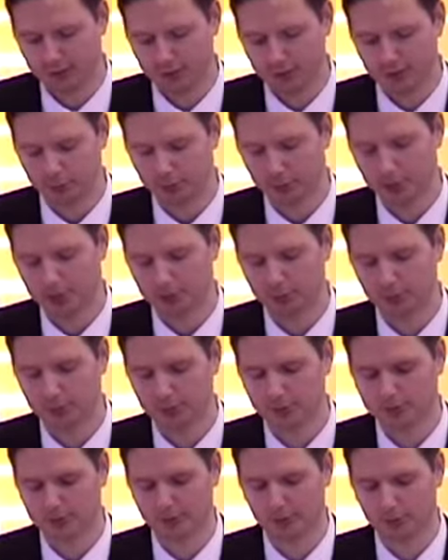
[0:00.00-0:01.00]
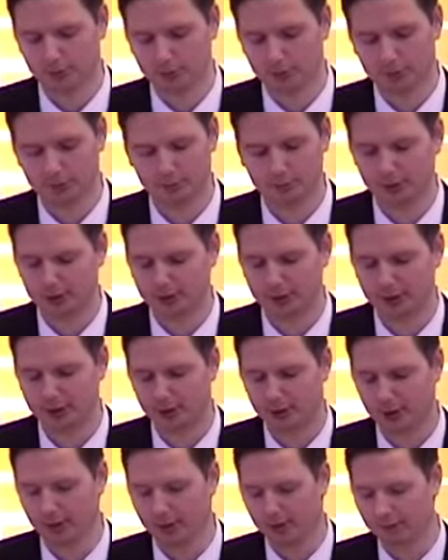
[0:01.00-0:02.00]
You pick up a piece of wood and just
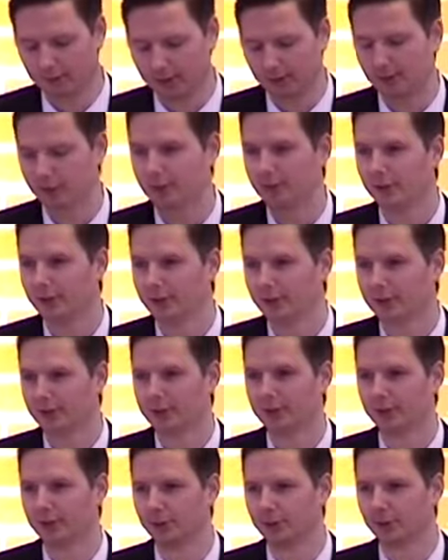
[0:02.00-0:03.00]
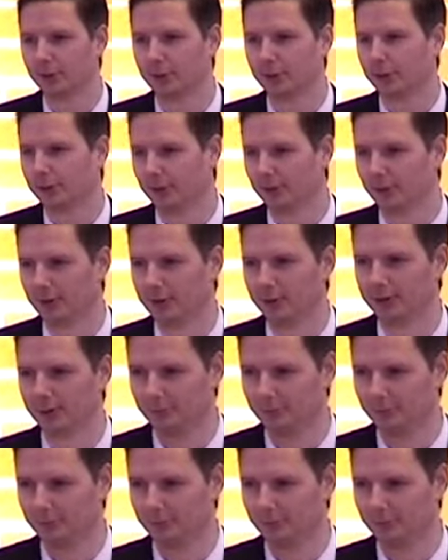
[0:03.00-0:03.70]
cut off everything that doesn't look like a dog."